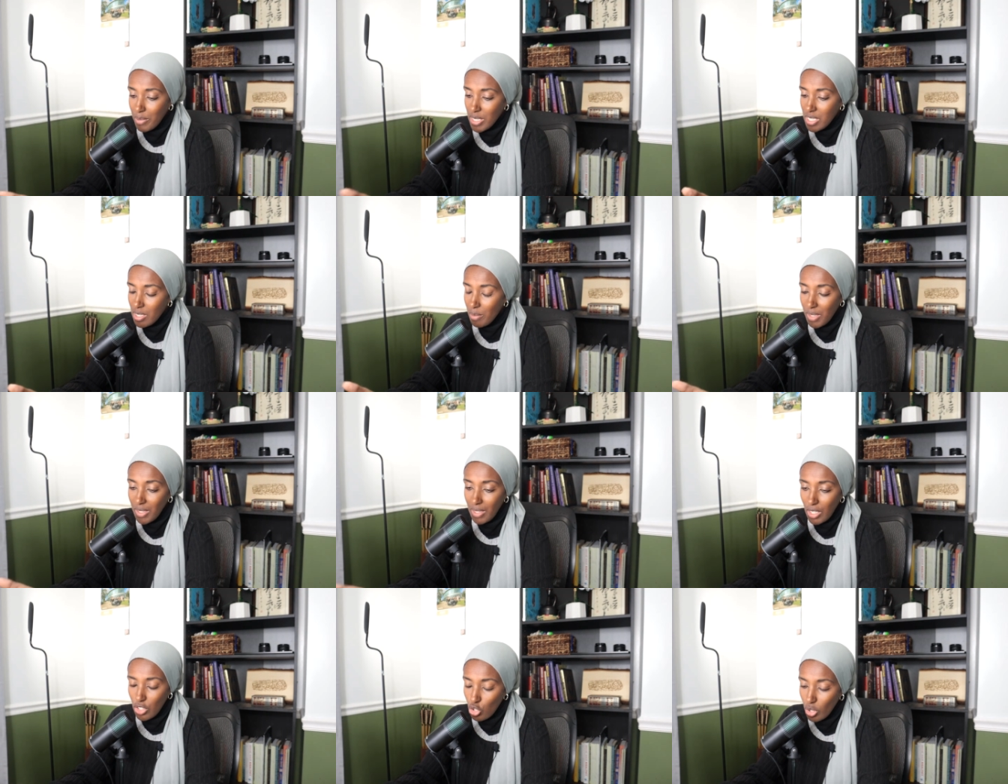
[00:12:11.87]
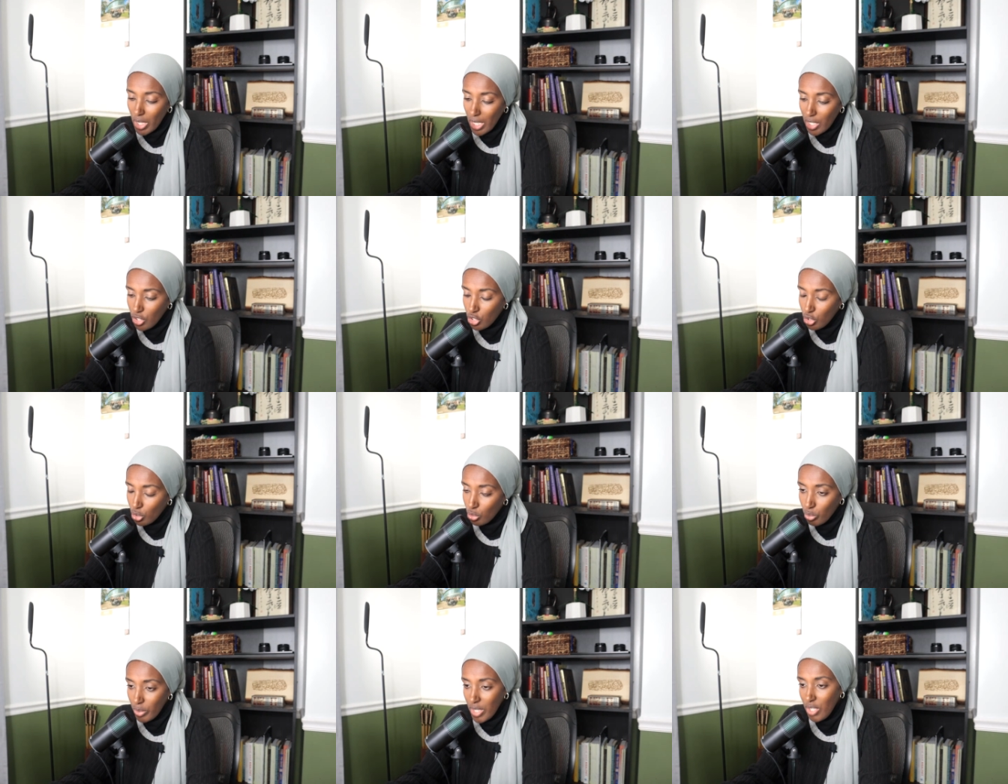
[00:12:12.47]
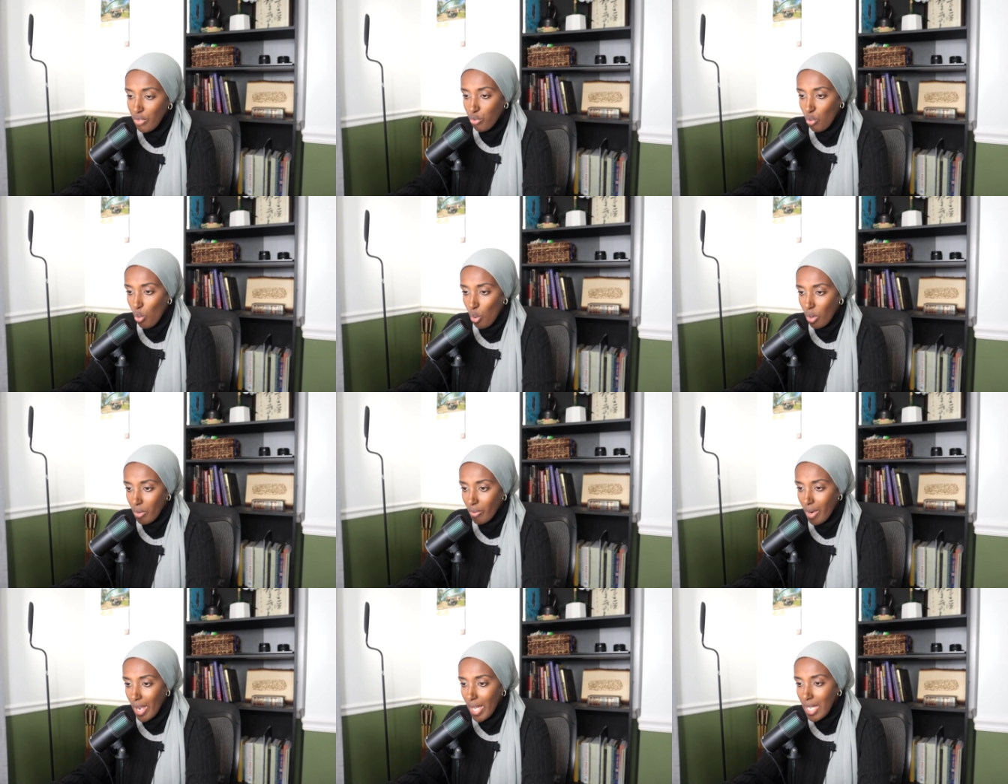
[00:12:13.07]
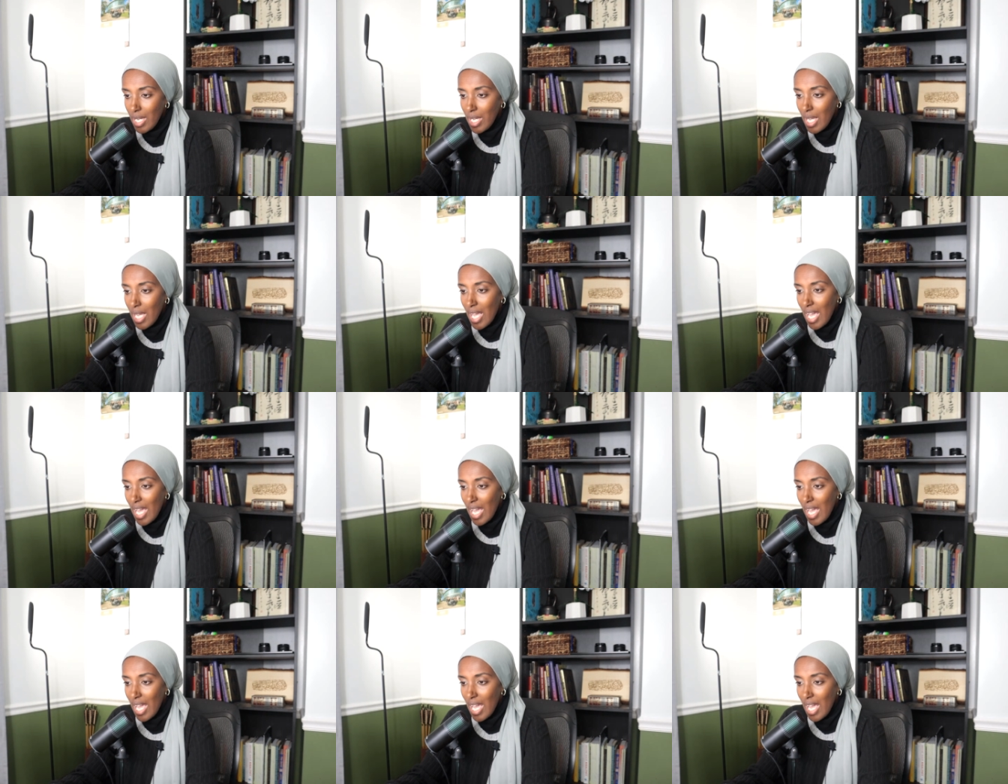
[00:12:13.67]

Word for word: It's something that you get a degree for, right?